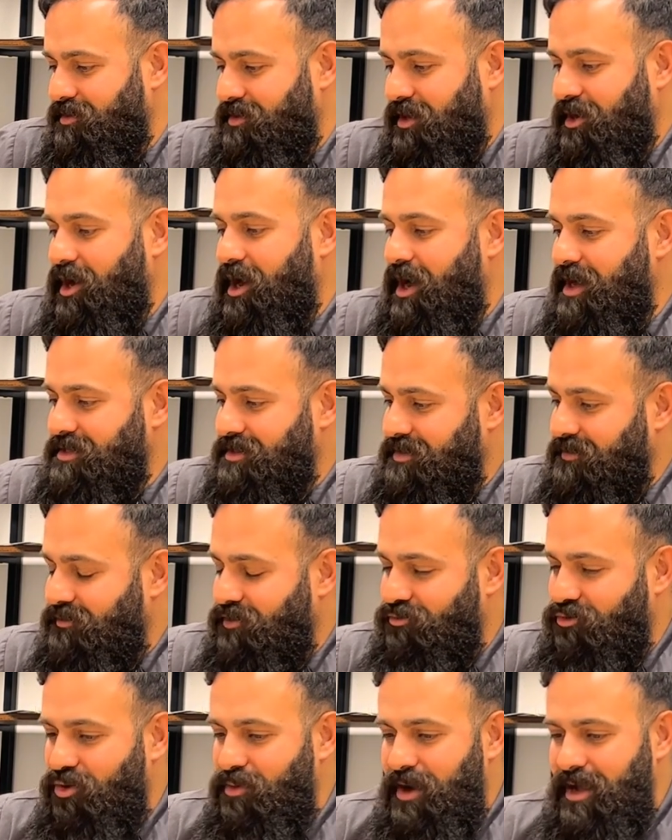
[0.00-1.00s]
the cost of
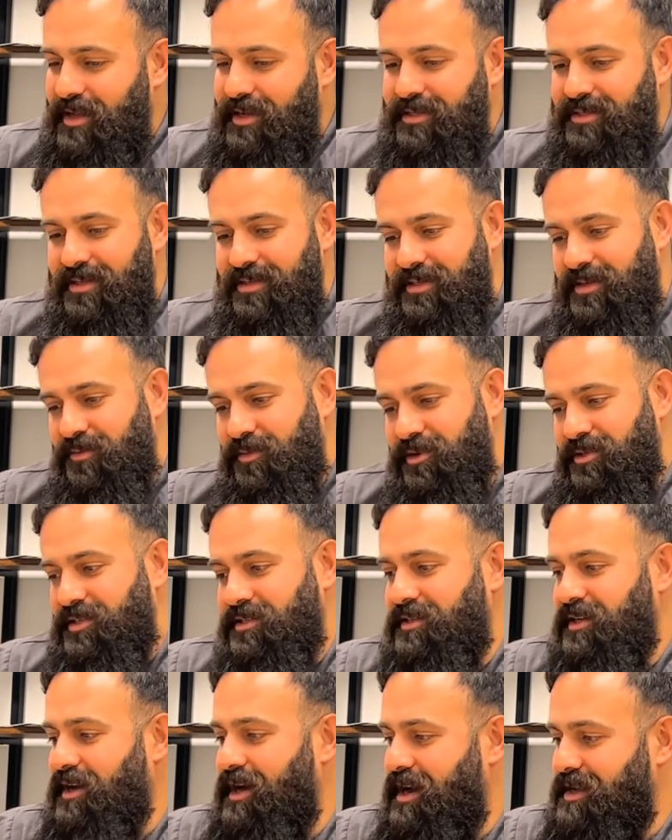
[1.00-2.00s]
the robotic system
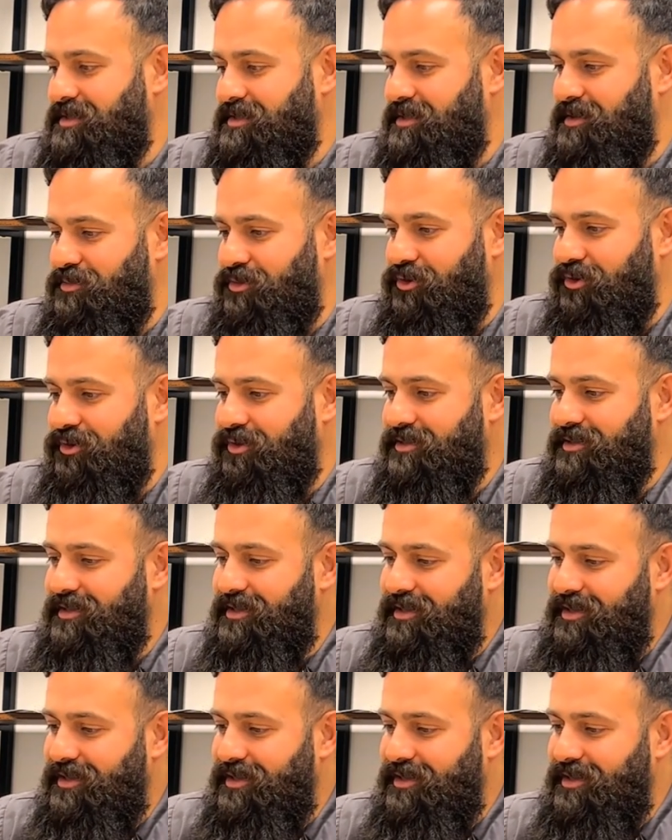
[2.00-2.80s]
versus the cost of the mold.